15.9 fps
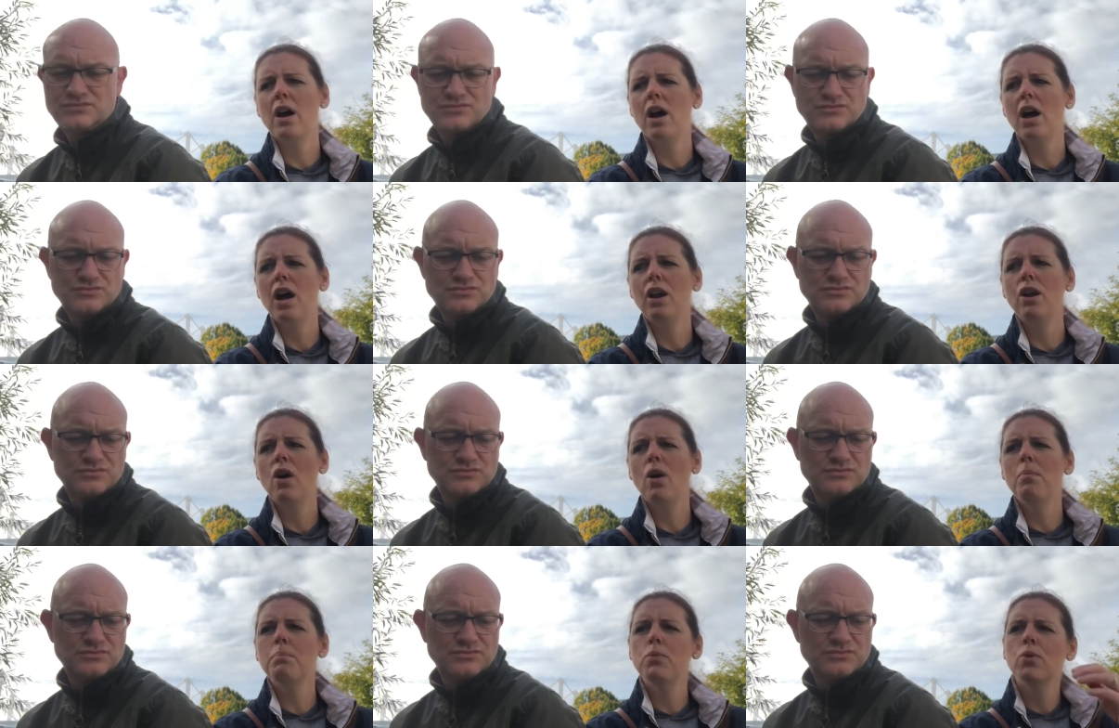Speaker 1: a
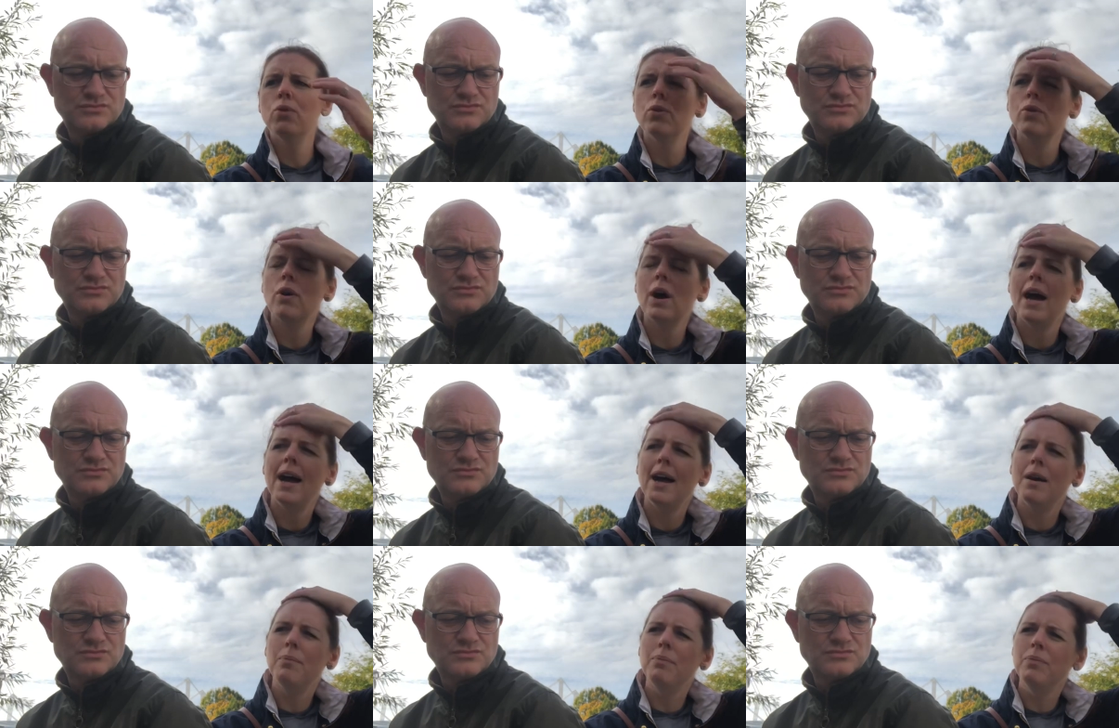lot more.
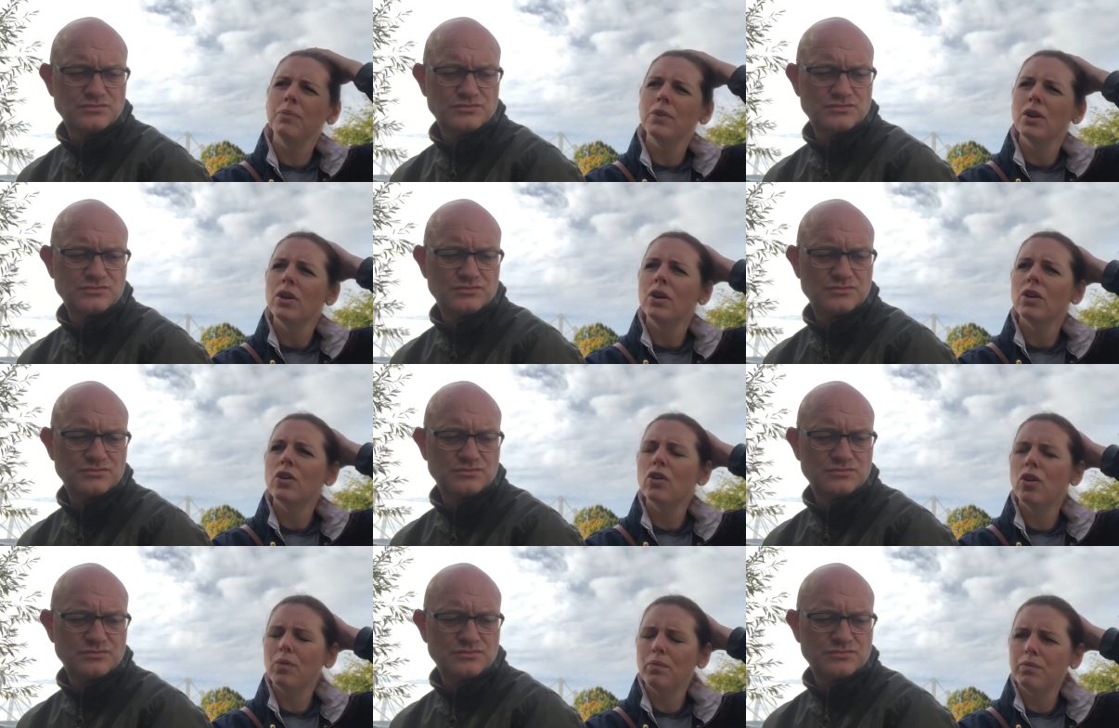Um,
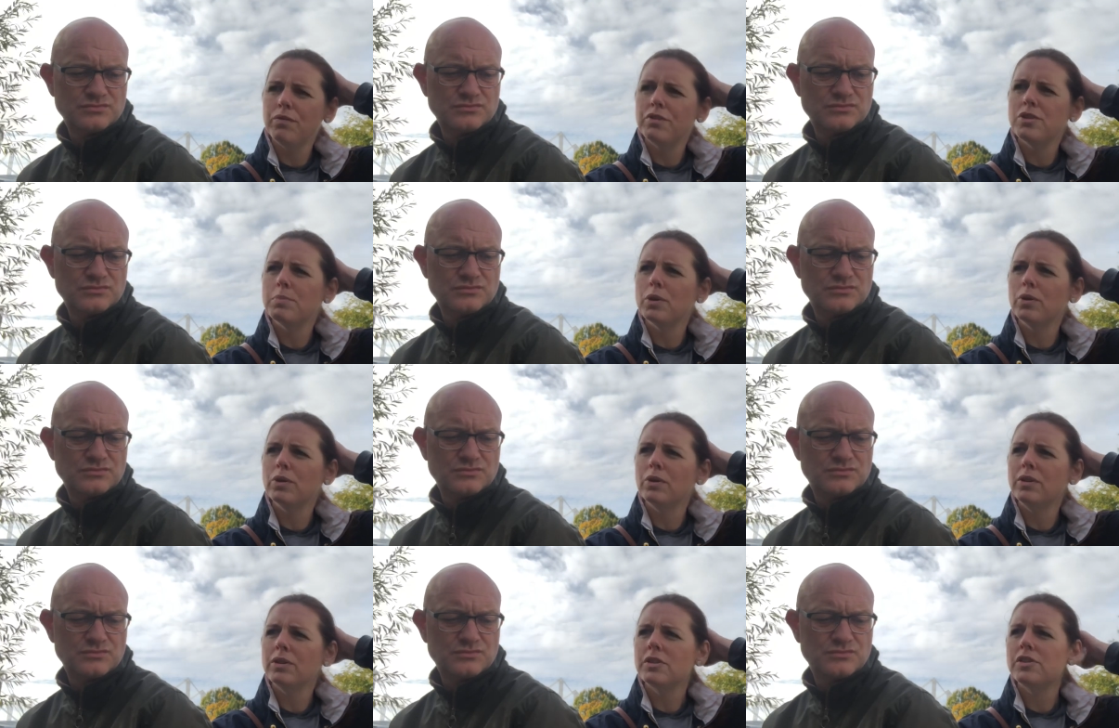comfortable
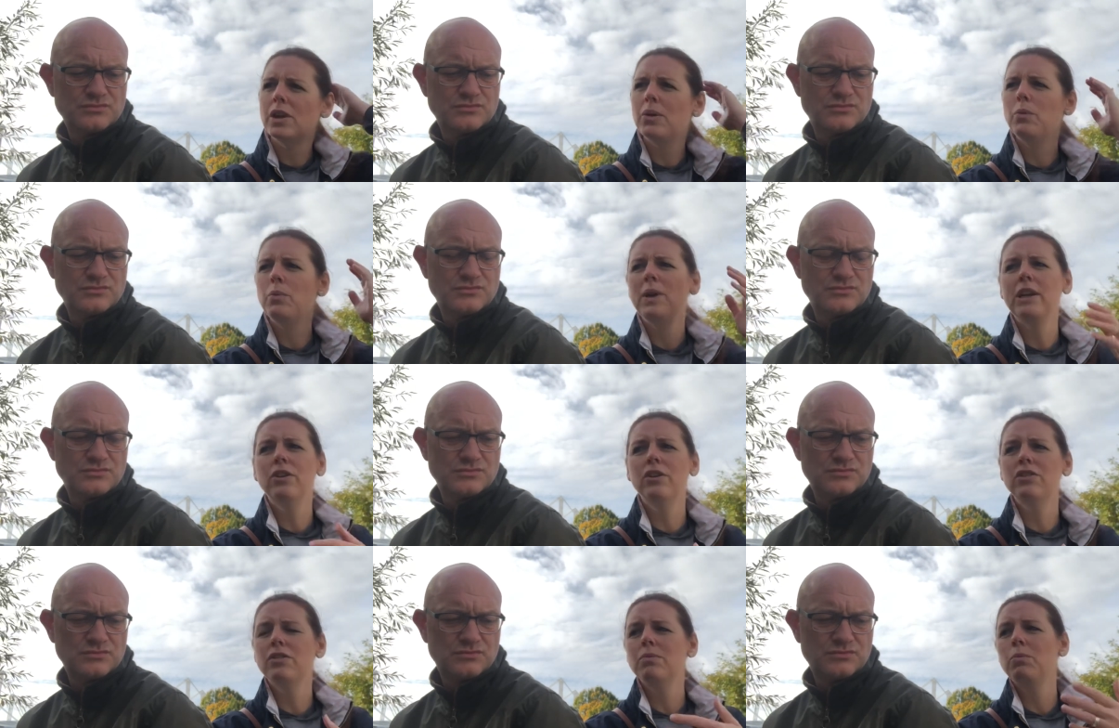so we
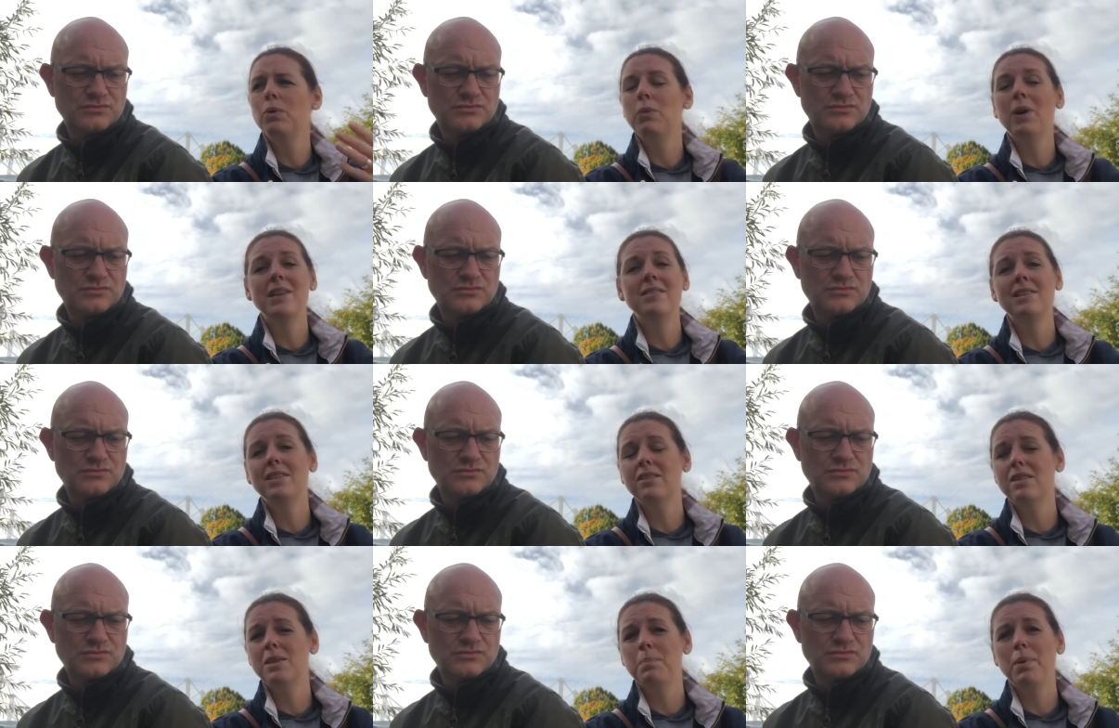could we went
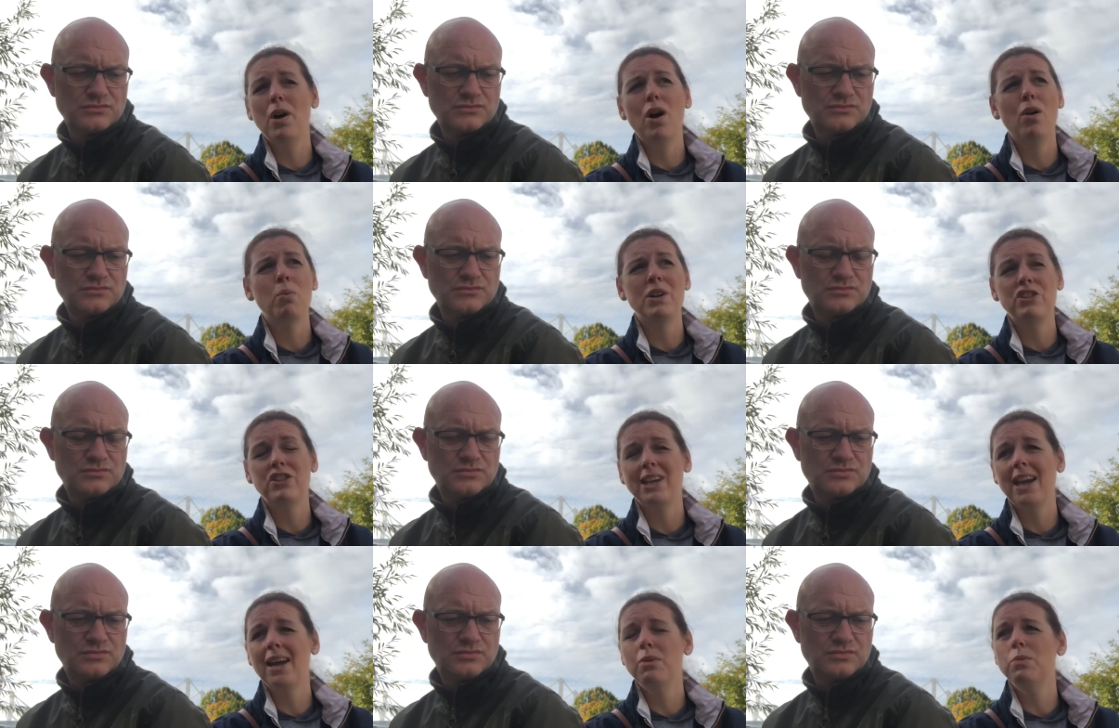into the bar which
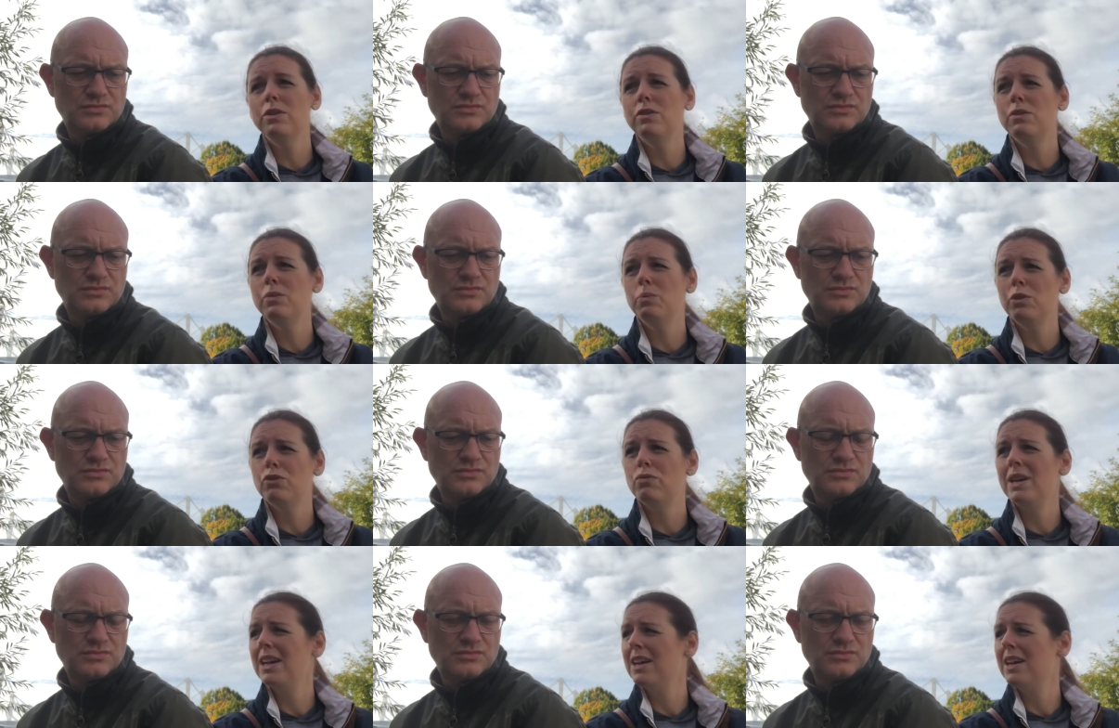again was was really